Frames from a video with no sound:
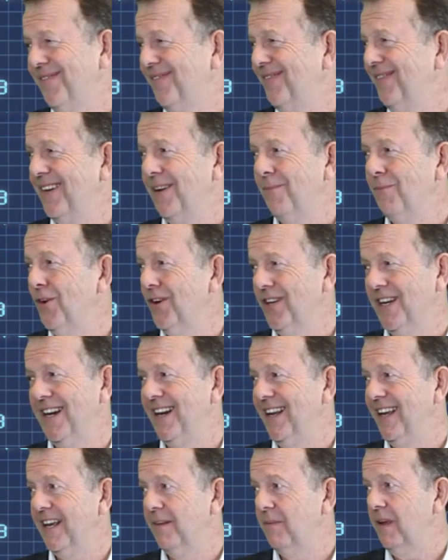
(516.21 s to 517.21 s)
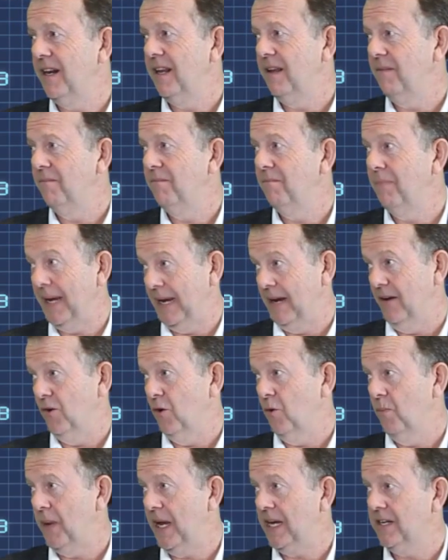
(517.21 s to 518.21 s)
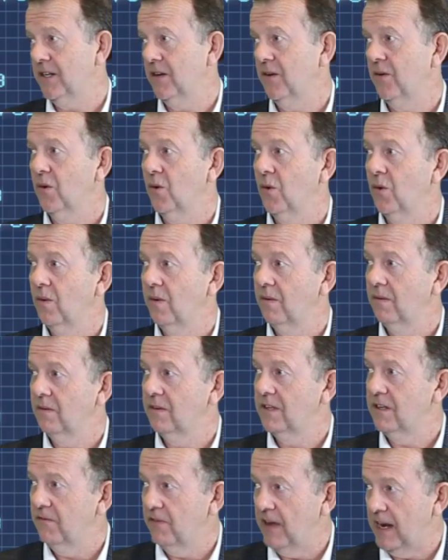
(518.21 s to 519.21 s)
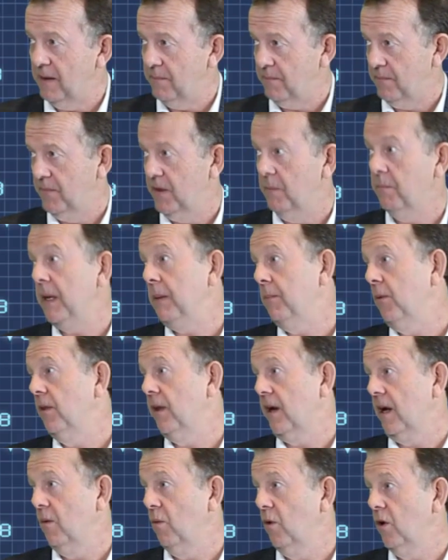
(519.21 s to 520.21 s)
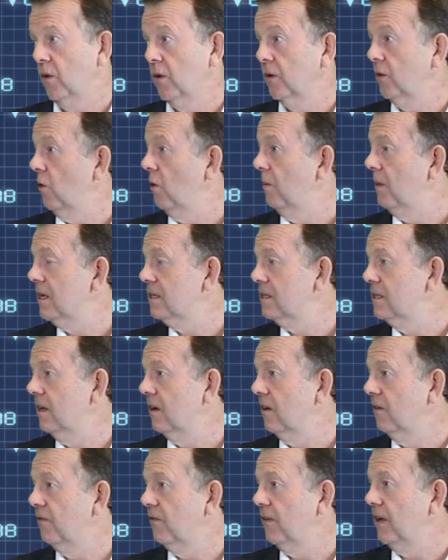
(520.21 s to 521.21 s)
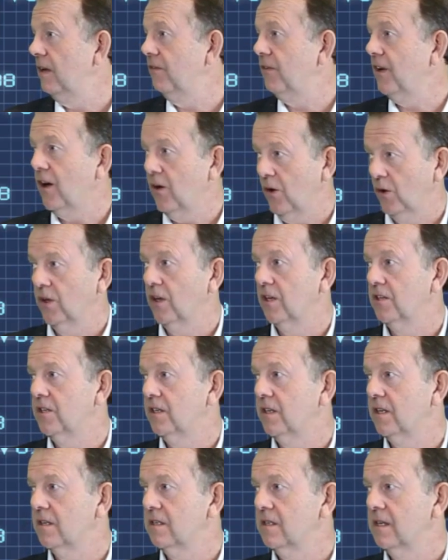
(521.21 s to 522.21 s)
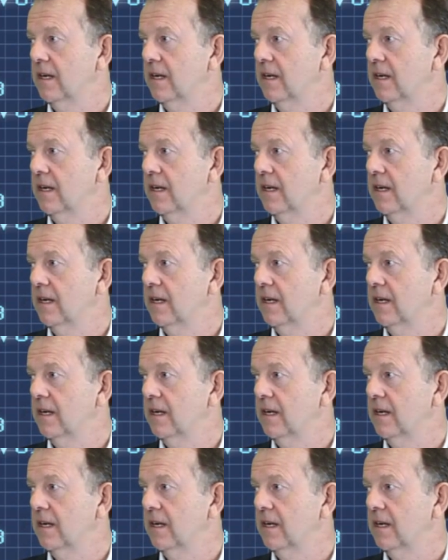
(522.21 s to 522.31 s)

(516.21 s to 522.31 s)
I'm not going to get any bigger or better or develop the people that I work with or myself if I hold on to this.